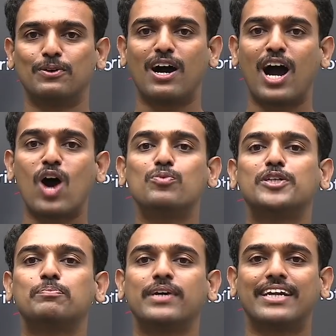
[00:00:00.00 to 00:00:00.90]
how
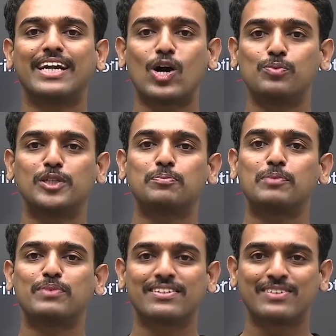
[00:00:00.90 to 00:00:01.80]
much pen and how much
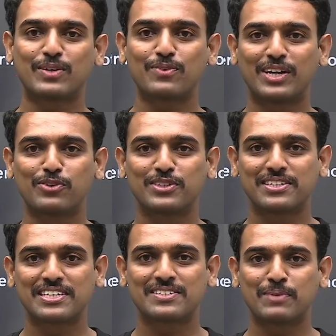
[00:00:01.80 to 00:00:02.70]
paper is required for
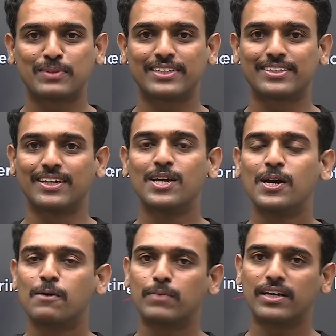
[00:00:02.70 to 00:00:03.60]
this examination.
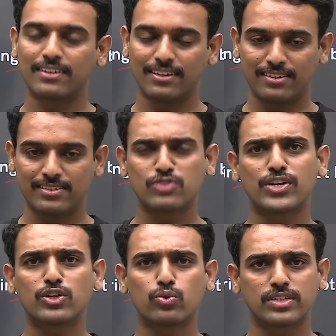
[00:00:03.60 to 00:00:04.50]
But since we
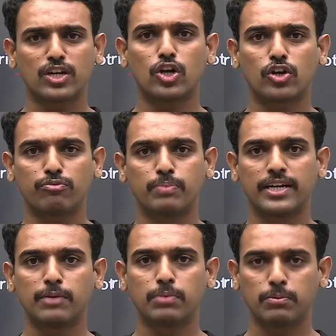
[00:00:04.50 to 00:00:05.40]
are using a lot of pen
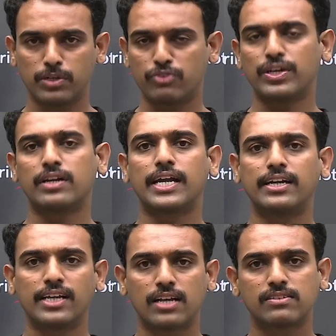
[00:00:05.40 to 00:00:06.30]
and paper, we are
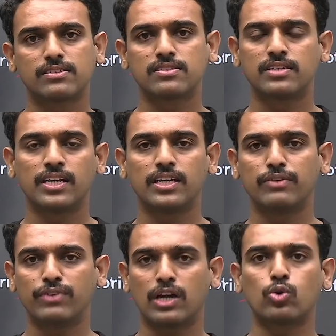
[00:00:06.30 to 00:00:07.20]
writing answers daily,
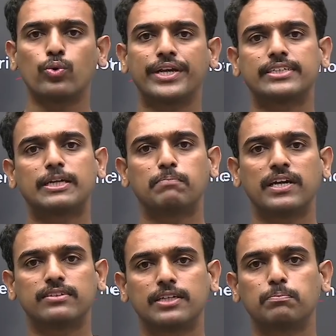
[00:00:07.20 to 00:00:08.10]
we are going step by
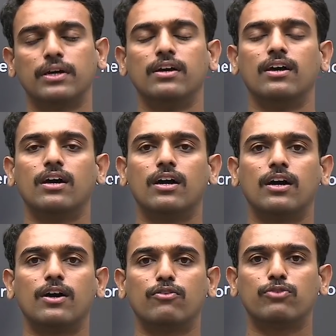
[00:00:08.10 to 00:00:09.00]
step
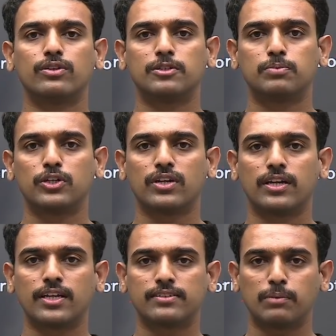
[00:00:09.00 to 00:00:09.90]
for this particular
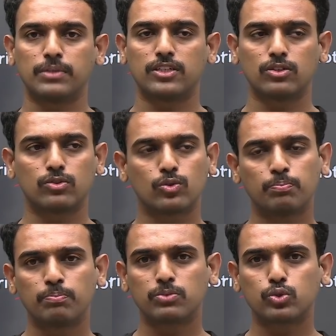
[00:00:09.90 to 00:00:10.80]
examination. So
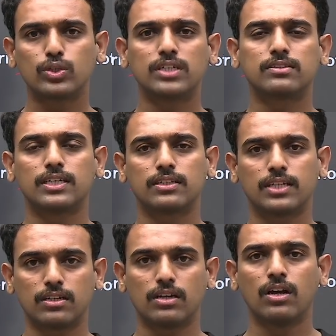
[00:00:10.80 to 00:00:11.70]
students think
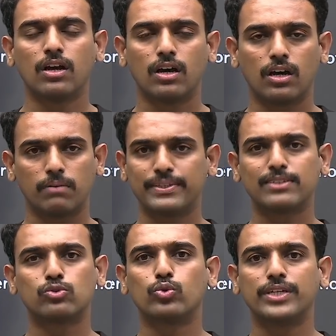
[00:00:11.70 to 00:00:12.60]
that
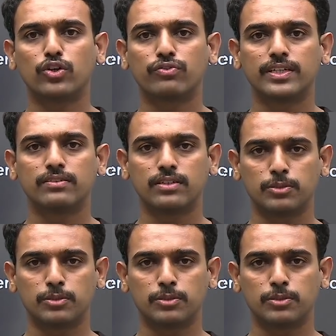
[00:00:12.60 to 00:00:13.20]
there's no need of test series